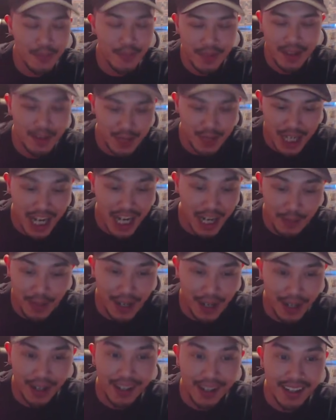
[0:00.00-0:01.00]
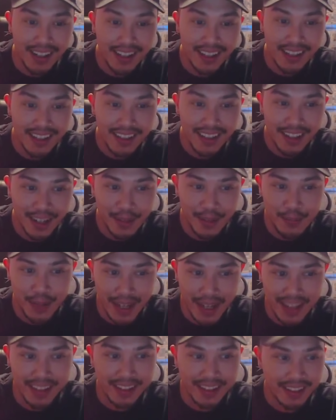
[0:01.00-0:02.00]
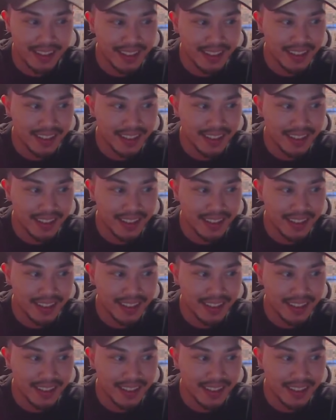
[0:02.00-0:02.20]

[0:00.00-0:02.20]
I'm talking about her brother.